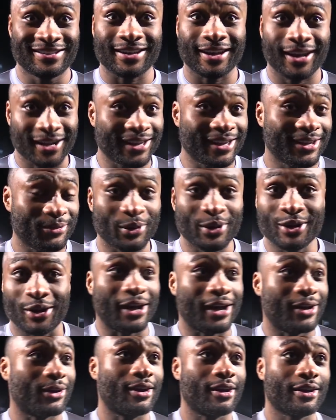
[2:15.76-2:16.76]
Exactly. We know
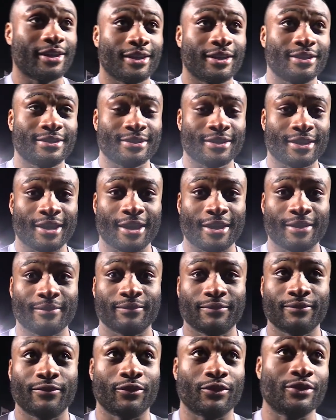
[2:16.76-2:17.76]
how long it is
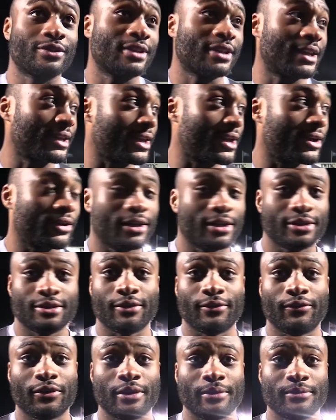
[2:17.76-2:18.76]
for us to get down here.
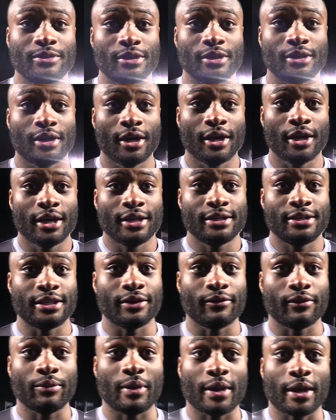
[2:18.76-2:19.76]
So for them to
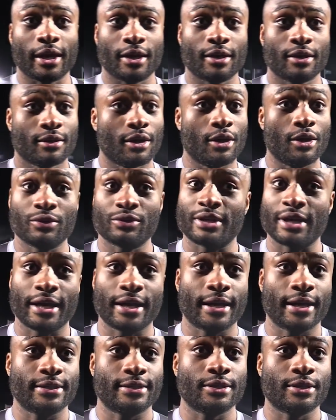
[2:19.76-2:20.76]
give up their whole
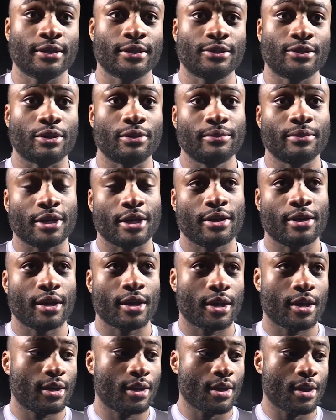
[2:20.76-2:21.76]
Saturday to come down
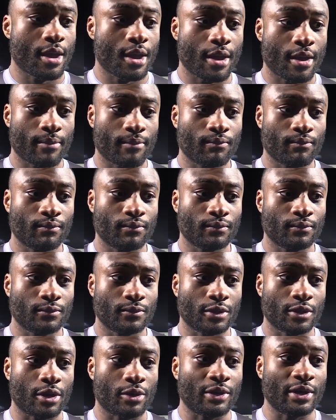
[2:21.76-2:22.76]
here,
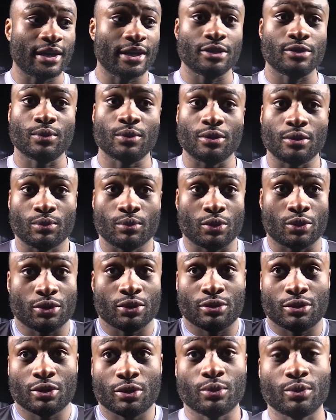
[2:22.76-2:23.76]
you know, the least we
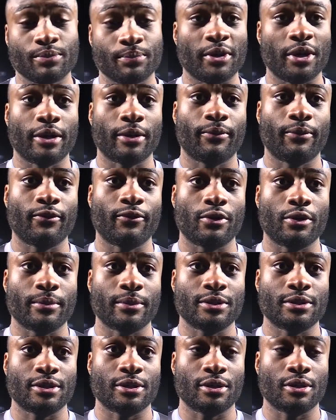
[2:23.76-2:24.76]
could do was put on a
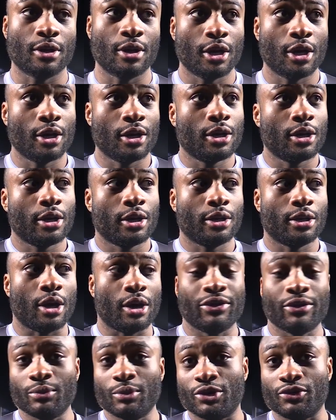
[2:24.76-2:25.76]
performance. And, you know,
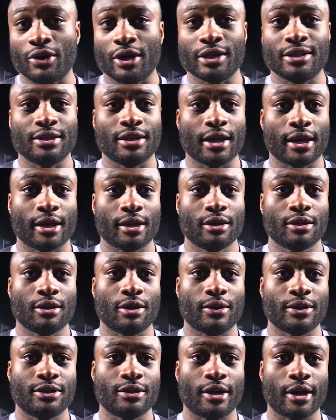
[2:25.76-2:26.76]
I think we tried today, you
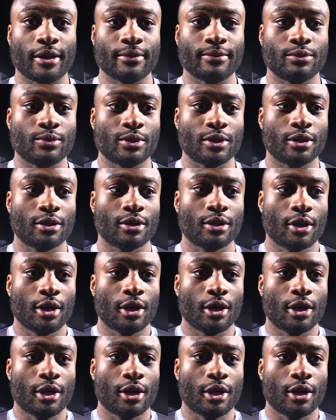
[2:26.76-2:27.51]
know, at times we,